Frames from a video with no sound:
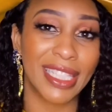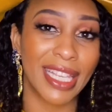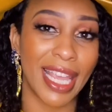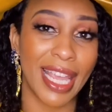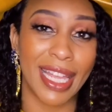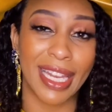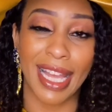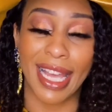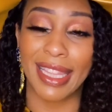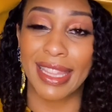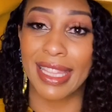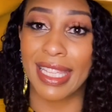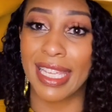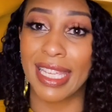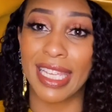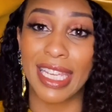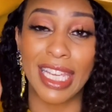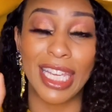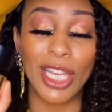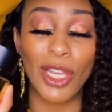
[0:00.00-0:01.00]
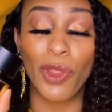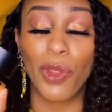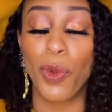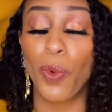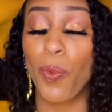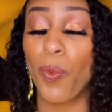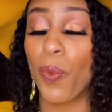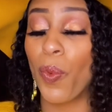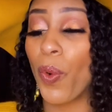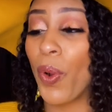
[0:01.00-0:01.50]
And I think either
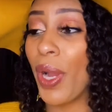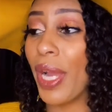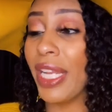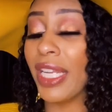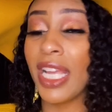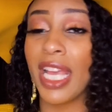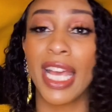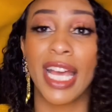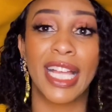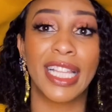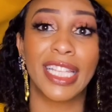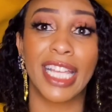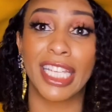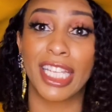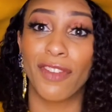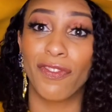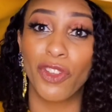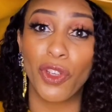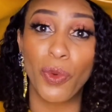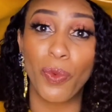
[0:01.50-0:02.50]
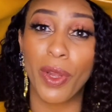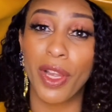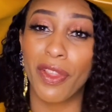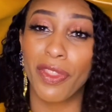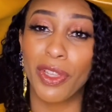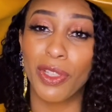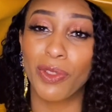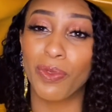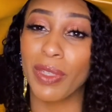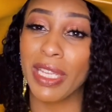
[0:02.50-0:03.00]
one, like if you wear
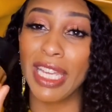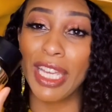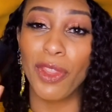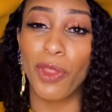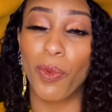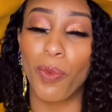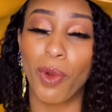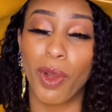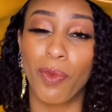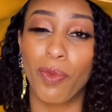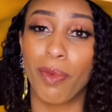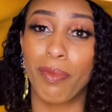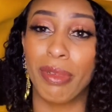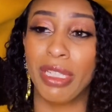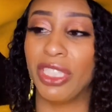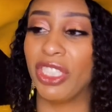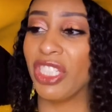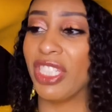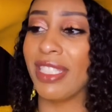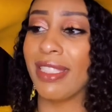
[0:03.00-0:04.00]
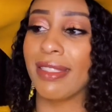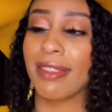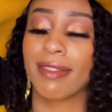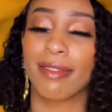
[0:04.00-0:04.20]
this one, either one will be just